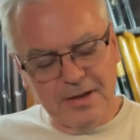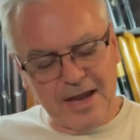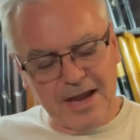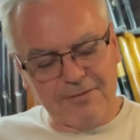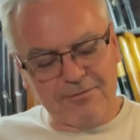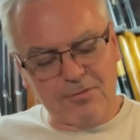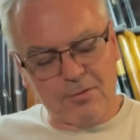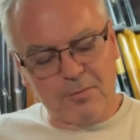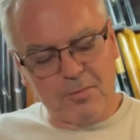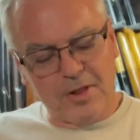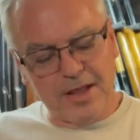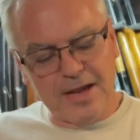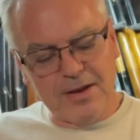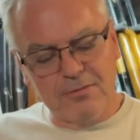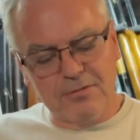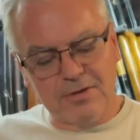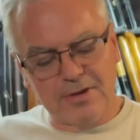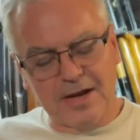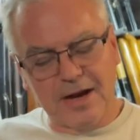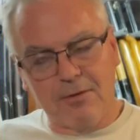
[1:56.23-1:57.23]
after playing
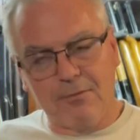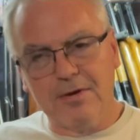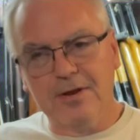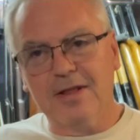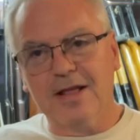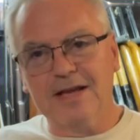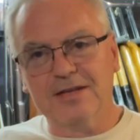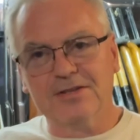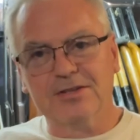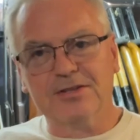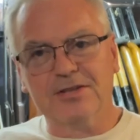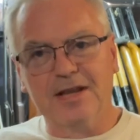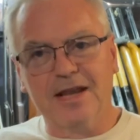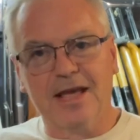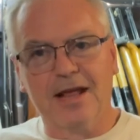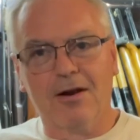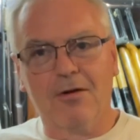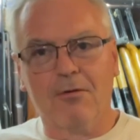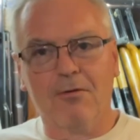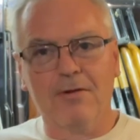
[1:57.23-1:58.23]
with it, I realized this thing
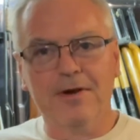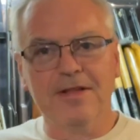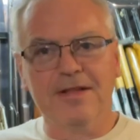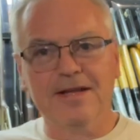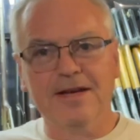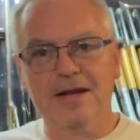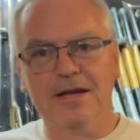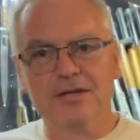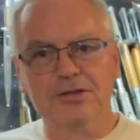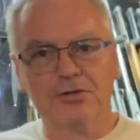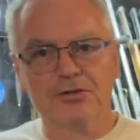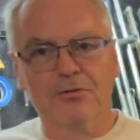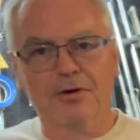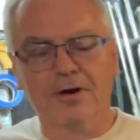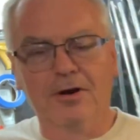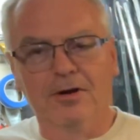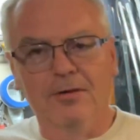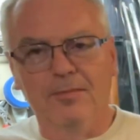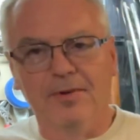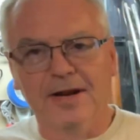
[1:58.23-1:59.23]
had a really nice
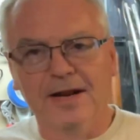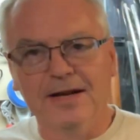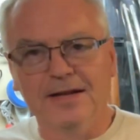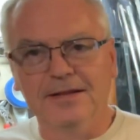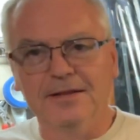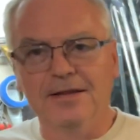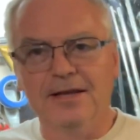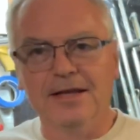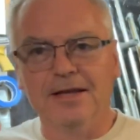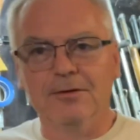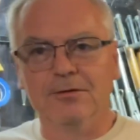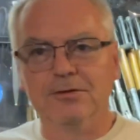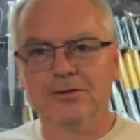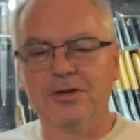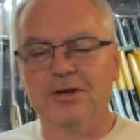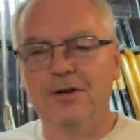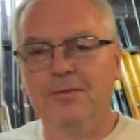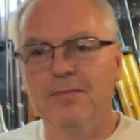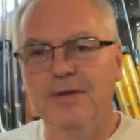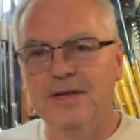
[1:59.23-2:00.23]
trigger, but I didn't think it was
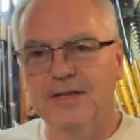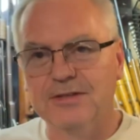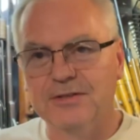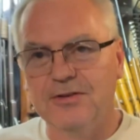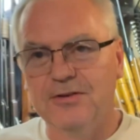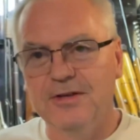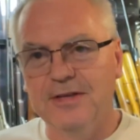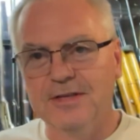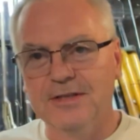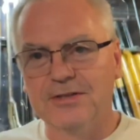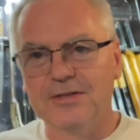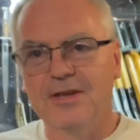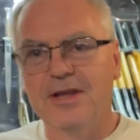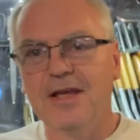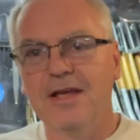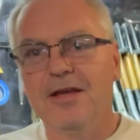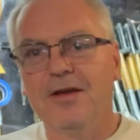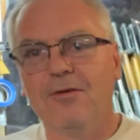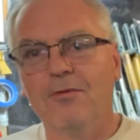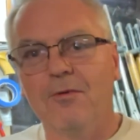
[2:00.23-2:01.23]
going to be as good as
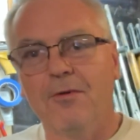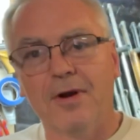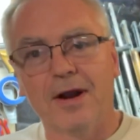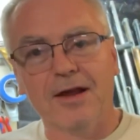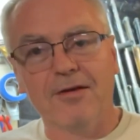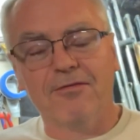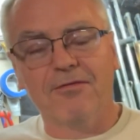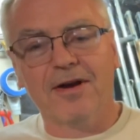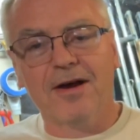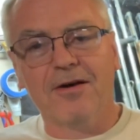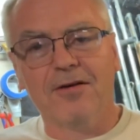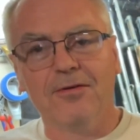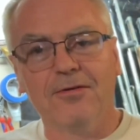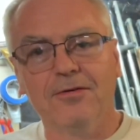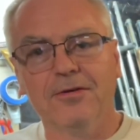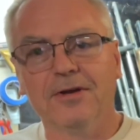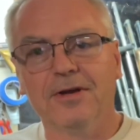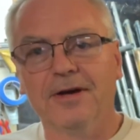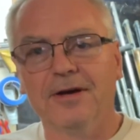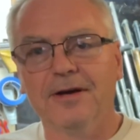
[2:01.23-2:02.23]
what I
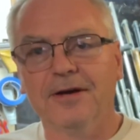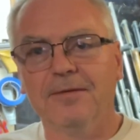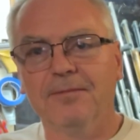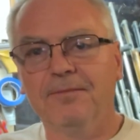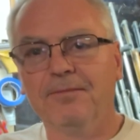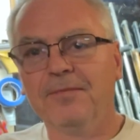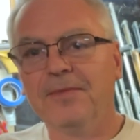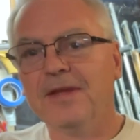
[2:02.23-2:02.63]
found. Um,